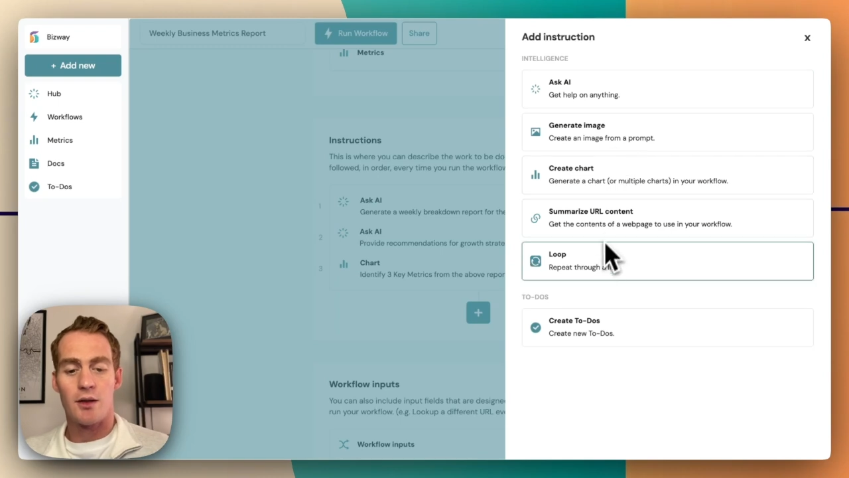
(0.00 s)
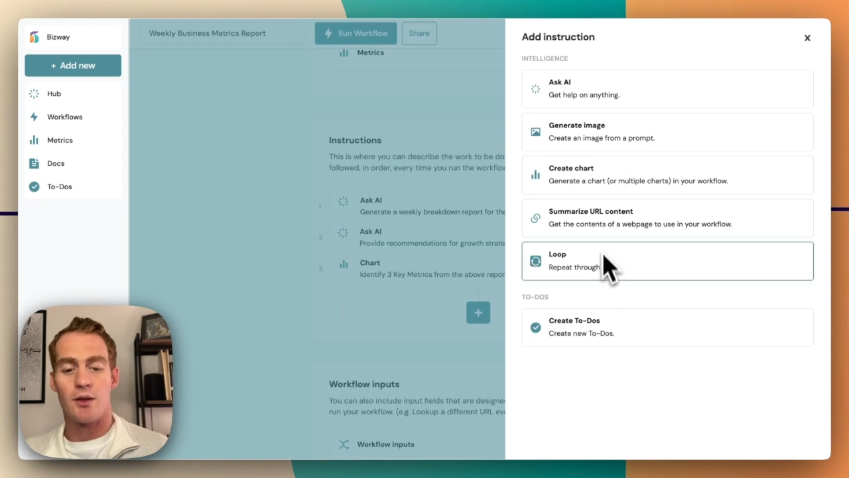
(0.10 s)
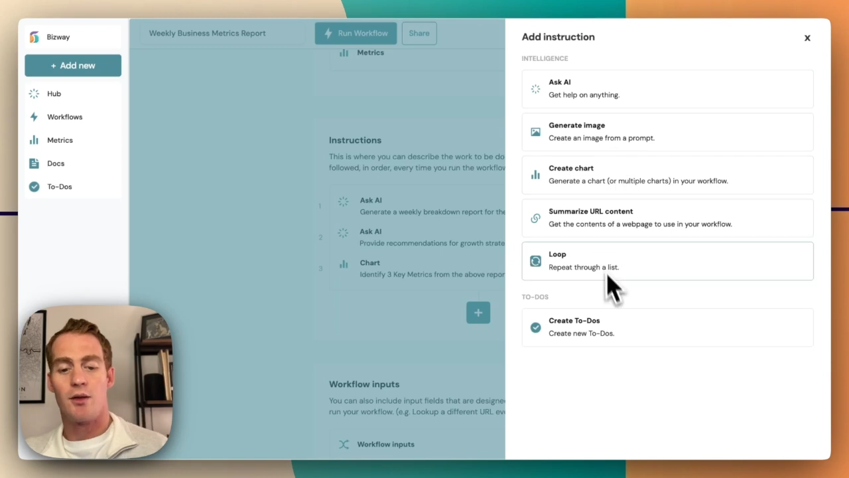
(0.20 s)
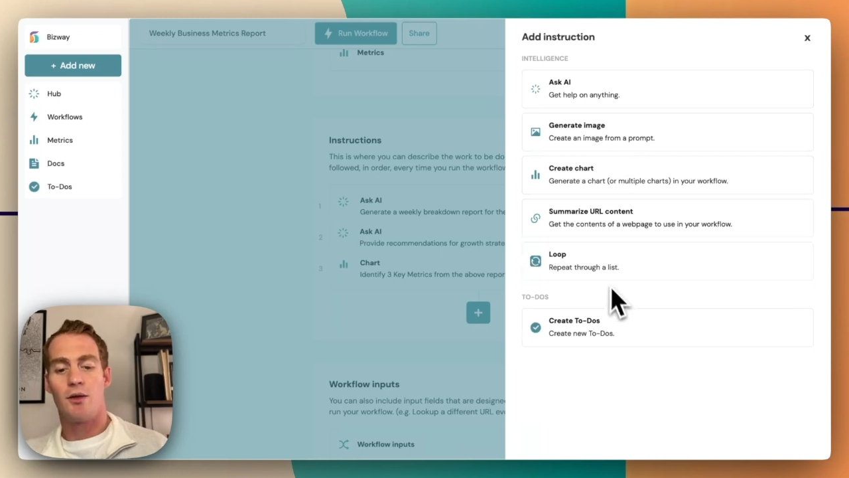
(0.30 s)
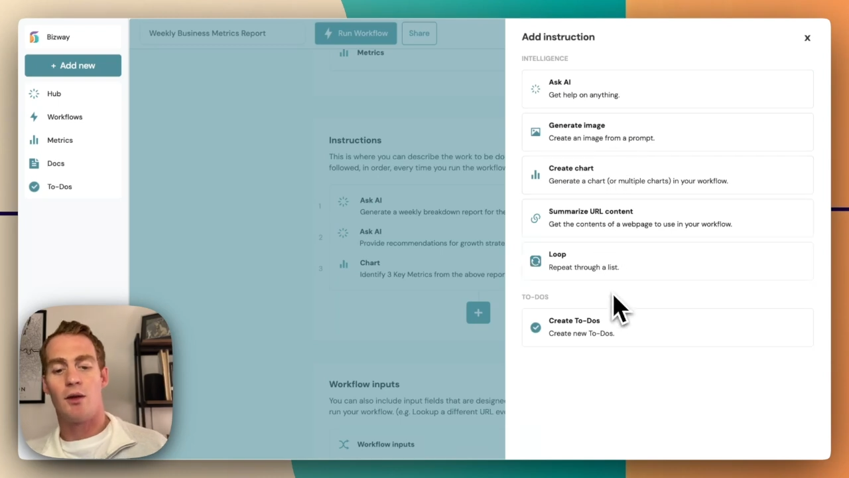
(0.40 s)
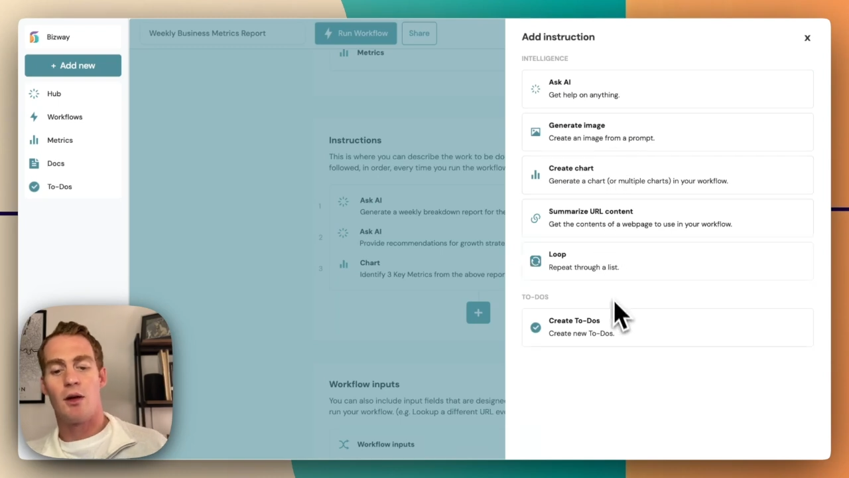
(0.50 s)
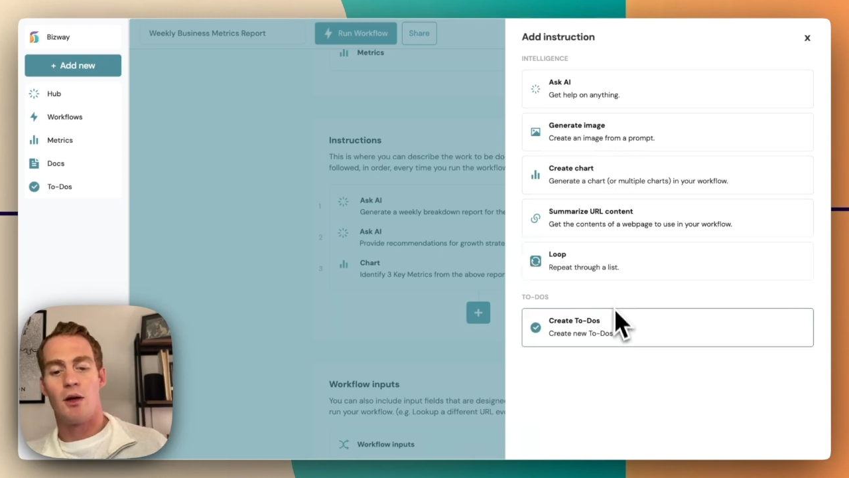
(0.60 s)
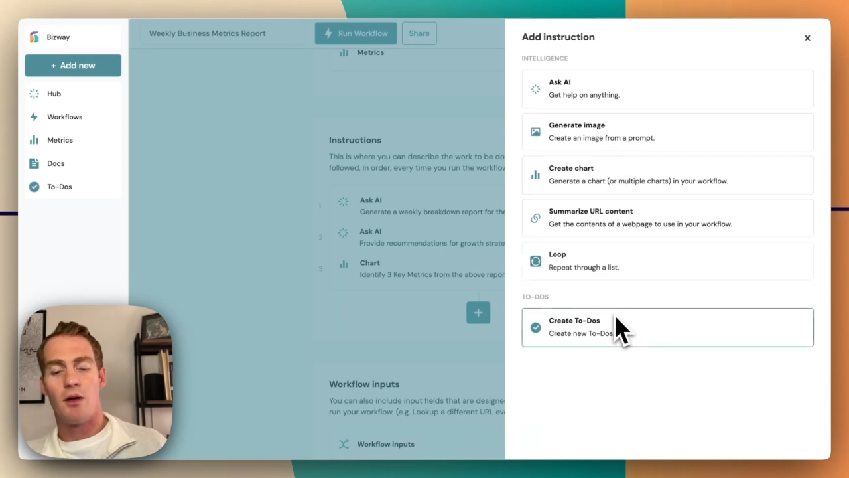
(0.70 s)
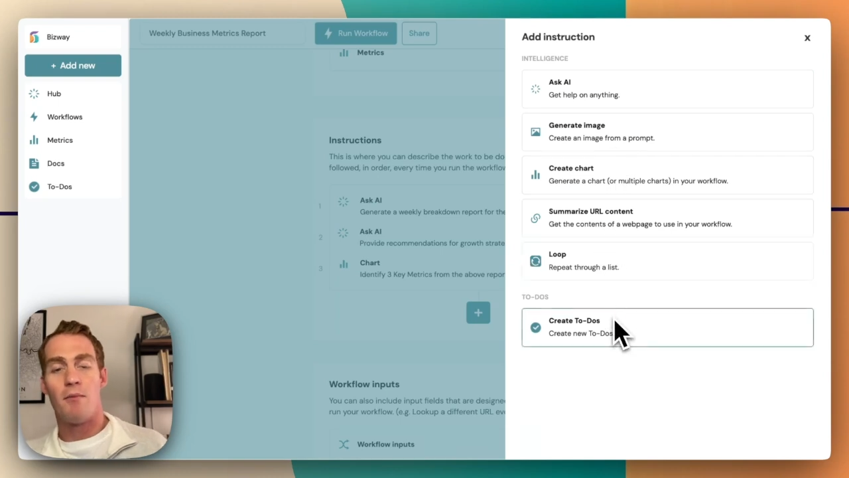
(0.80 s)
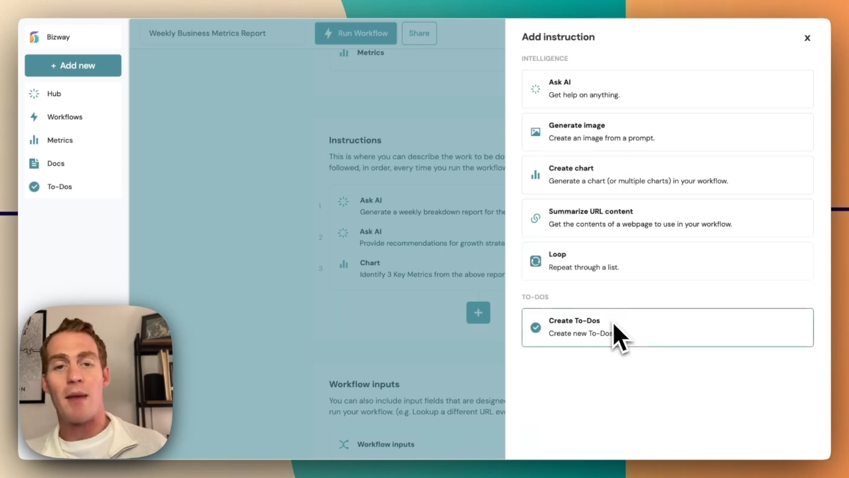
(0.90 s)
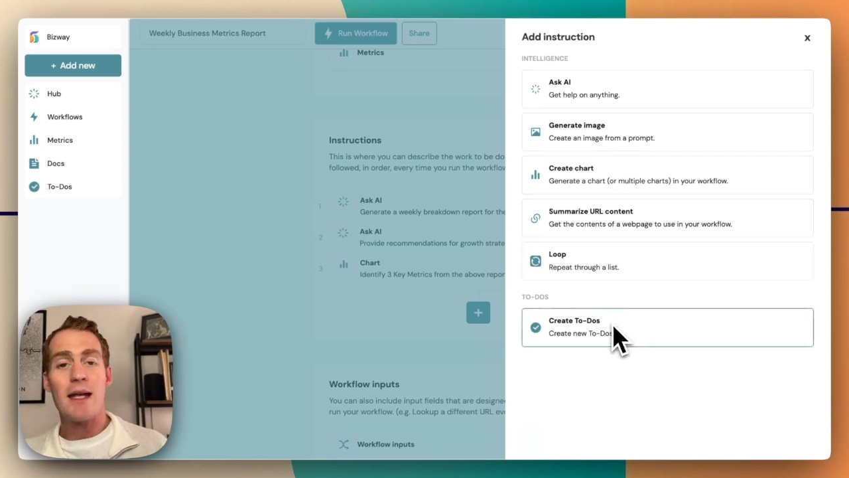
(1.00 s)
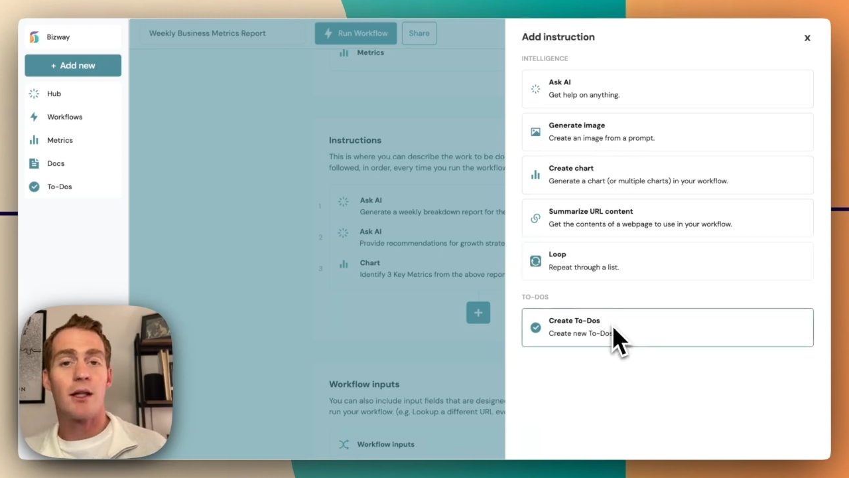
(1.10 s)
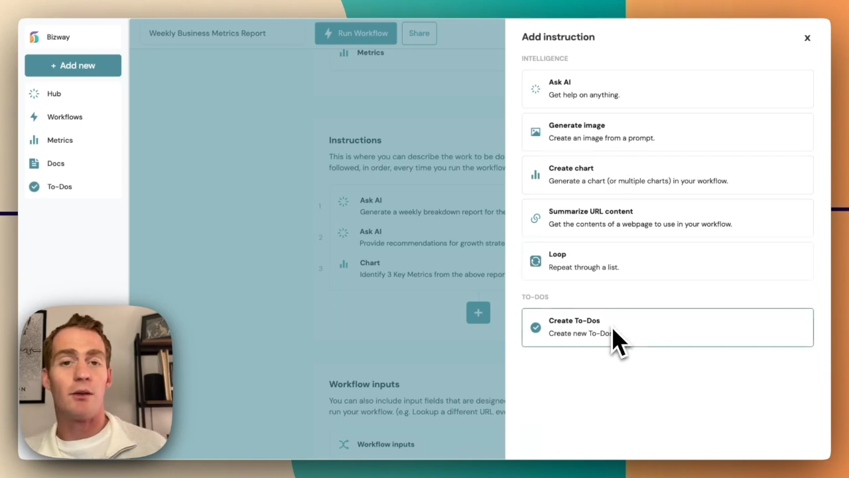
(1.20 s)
to make the